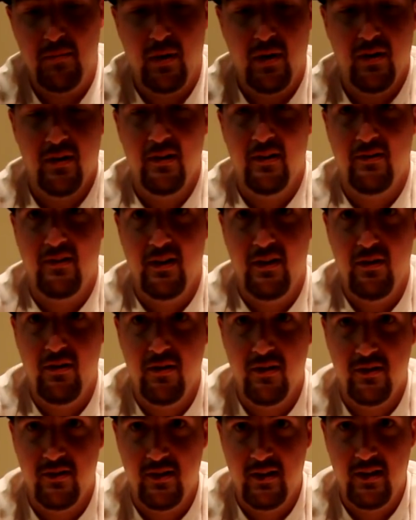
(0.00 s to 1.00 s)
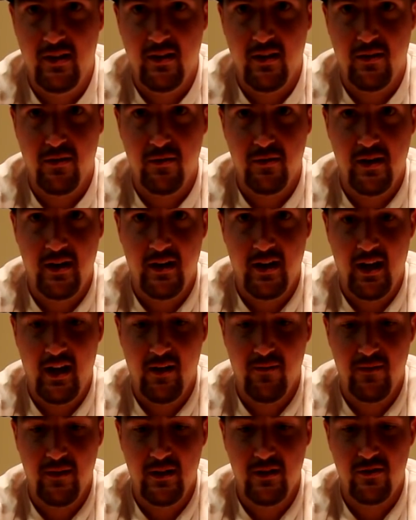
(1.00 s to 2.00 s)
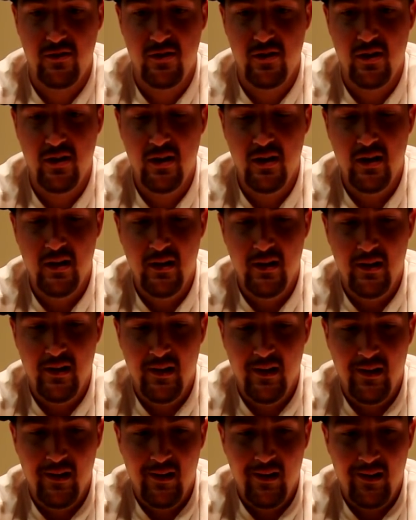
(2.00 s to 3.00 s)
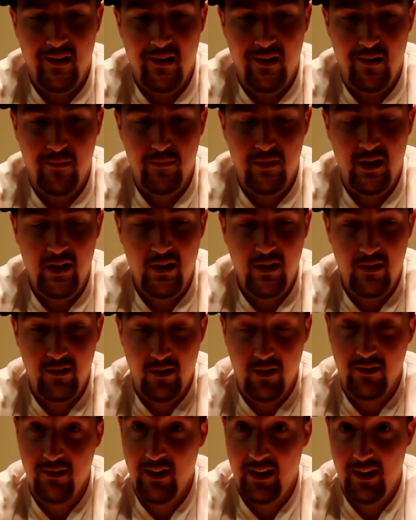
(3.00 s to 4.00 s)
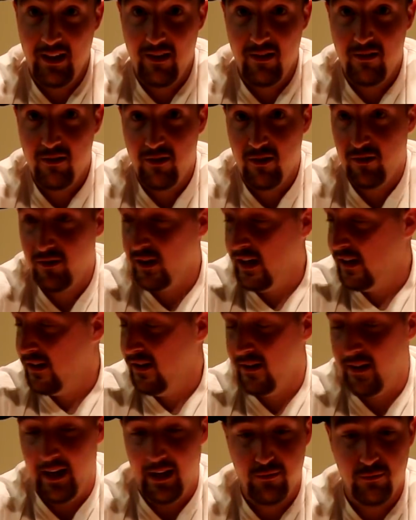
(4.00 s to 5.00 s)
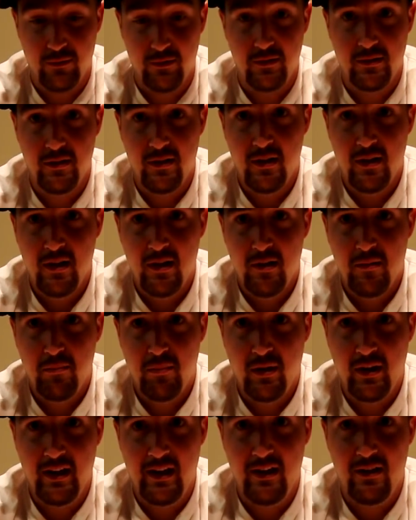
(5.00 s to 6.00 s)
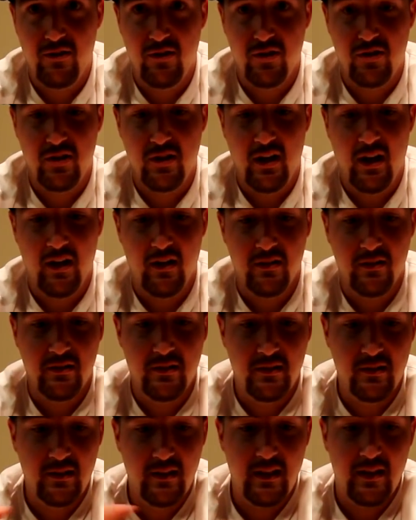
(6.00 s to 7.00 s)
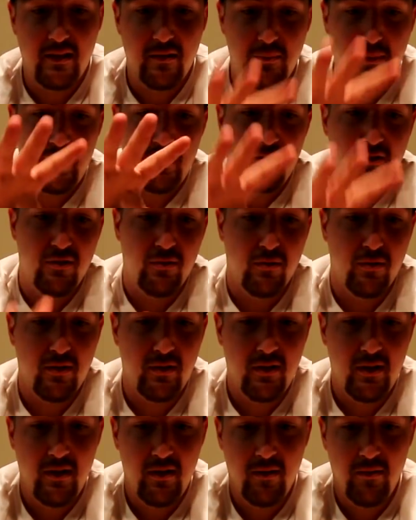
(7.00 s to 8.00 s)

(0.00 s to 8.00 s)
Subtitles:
a ball in this thing, you can see the 13.5-inch does, again, just like the last one, play just a little bit short,